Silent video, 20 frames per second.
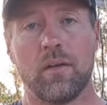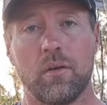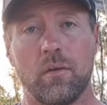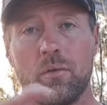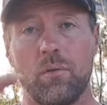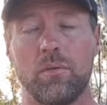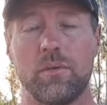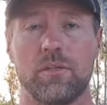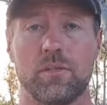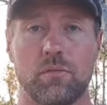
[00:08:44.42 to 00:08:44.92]

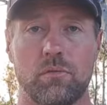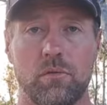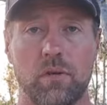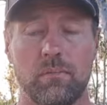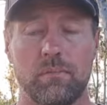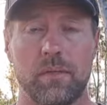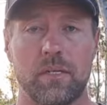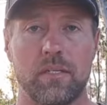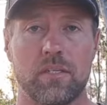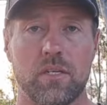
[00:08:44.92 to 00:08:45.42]
All this
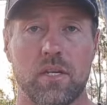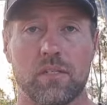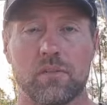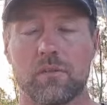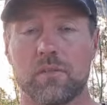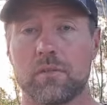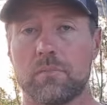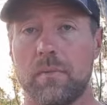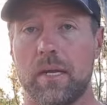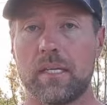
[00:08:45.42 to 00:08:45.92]
equipment
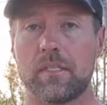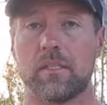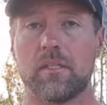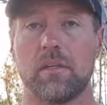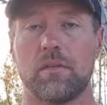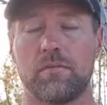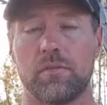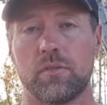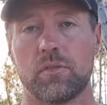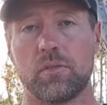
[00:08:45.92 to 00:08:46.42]
adjustments makes a
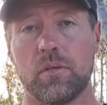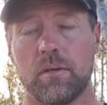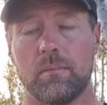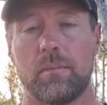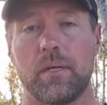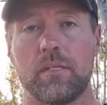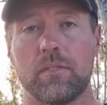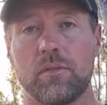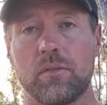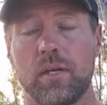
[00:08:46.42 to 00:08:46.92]
difference to our
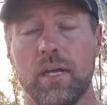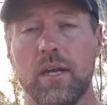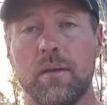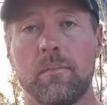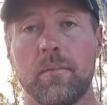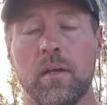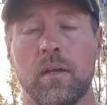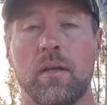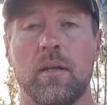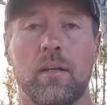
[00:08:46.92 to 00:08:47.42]
mental game,
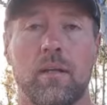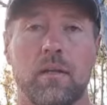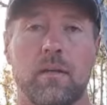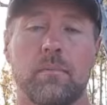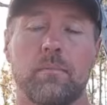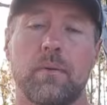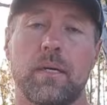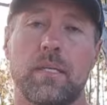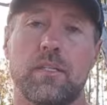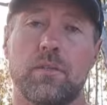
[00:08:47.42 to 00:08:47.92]

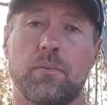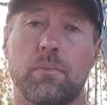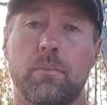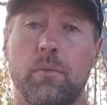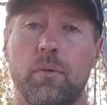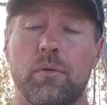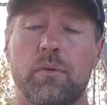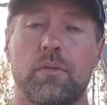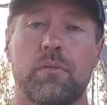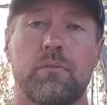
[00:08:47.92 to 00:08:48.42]
but it's
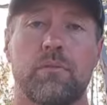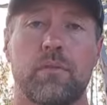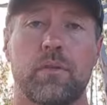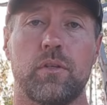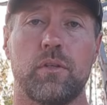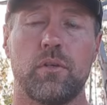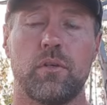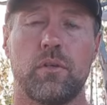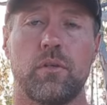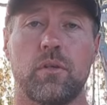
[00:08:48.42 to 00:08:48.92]
important for
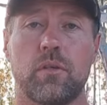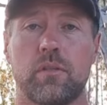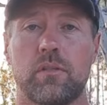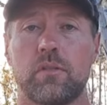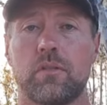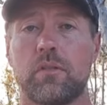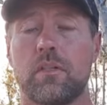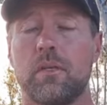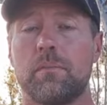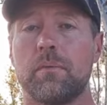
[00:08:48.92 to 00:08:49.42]
you
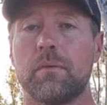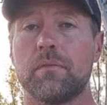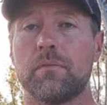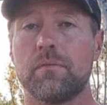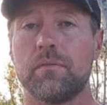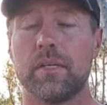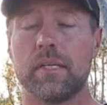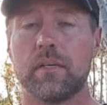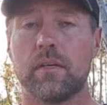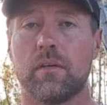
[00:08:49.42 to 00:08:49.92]
to keep your
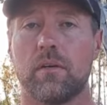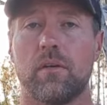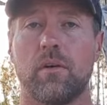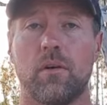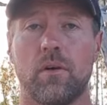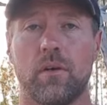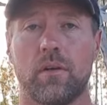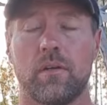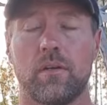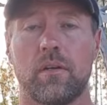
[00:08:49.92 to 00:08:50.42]
finger
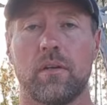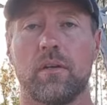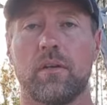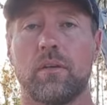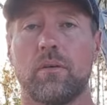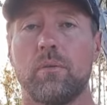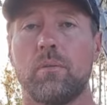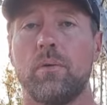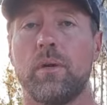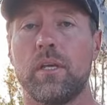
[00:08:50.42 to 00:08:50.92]
on
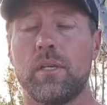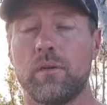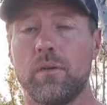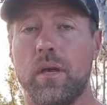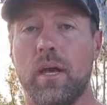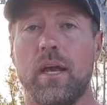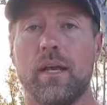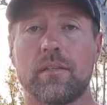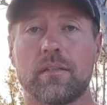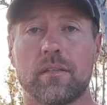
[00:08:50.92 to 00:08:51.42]
where you're
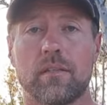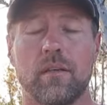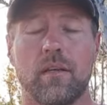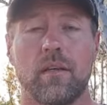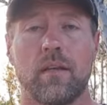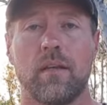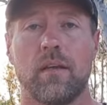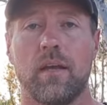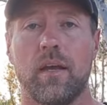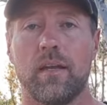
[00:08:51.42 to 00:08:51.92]
at
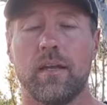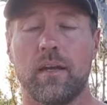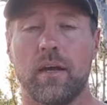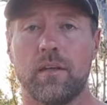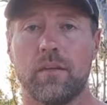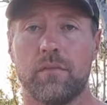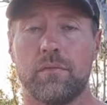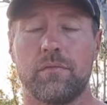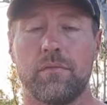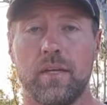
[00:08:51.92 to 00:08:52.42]
and how
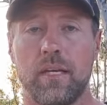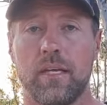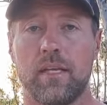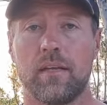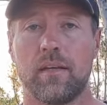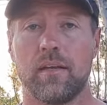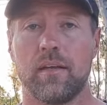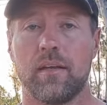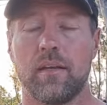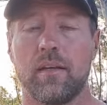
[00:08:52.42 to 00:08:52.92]
you're
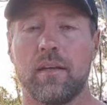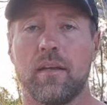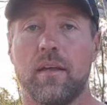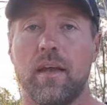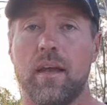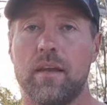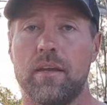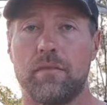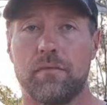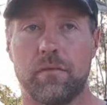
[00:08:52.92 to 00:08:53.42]
feeling.
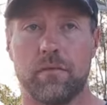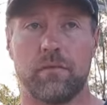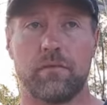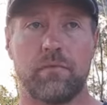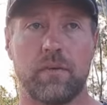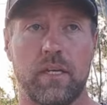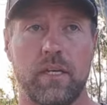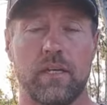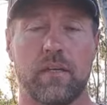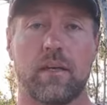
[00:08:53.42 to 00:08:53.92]
And if you're
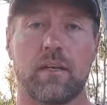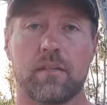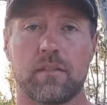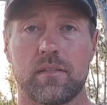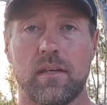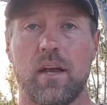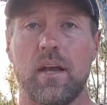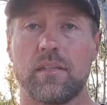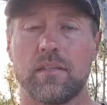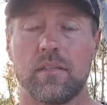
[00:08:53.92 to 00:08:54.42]
feeling
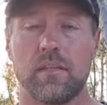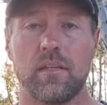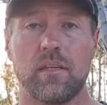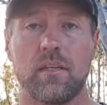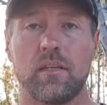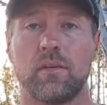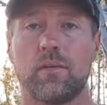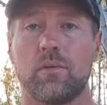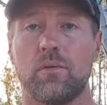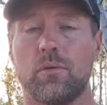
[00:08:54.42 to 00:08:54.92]

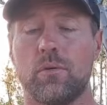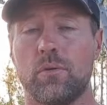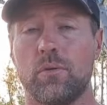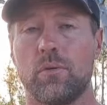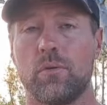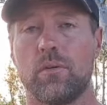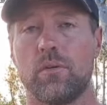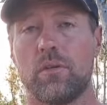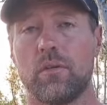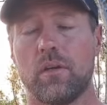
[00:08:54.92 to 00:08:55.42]
anxiety
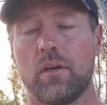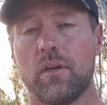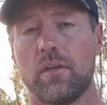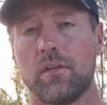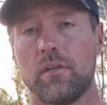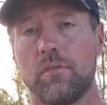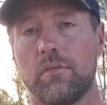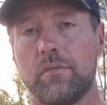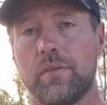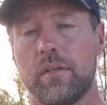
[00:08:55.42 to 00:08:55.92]
or, you know,
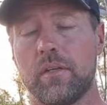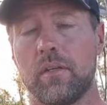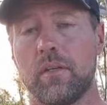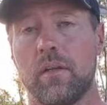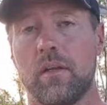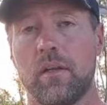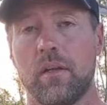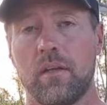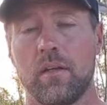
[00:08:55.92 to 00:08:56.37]
you feel